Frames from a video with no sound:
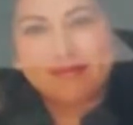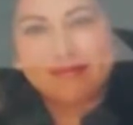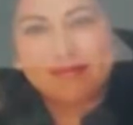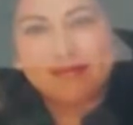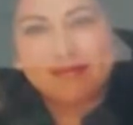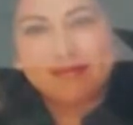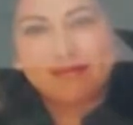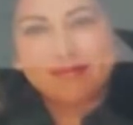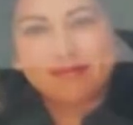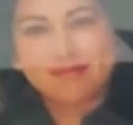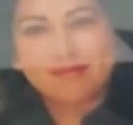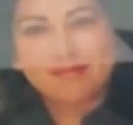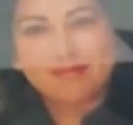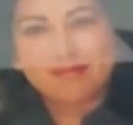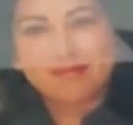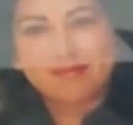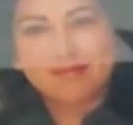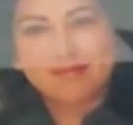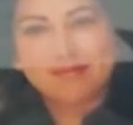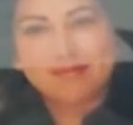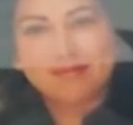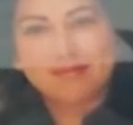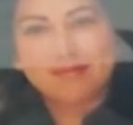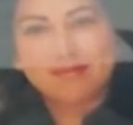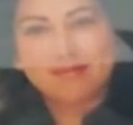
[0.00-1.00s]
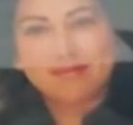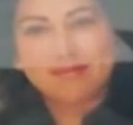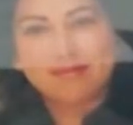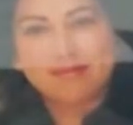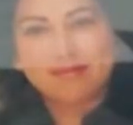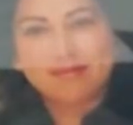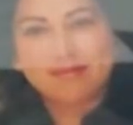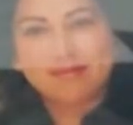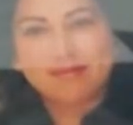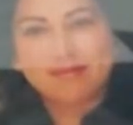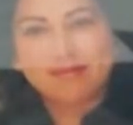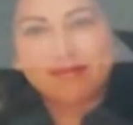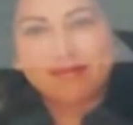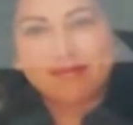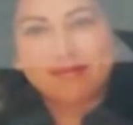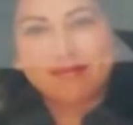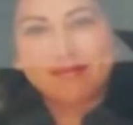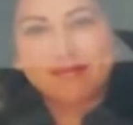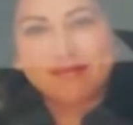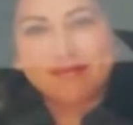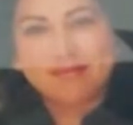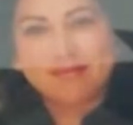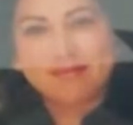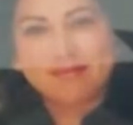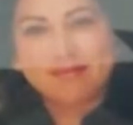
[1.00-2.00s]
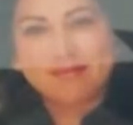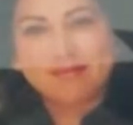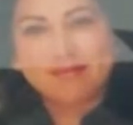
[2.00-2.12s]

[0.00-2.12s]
This person isn't speaking.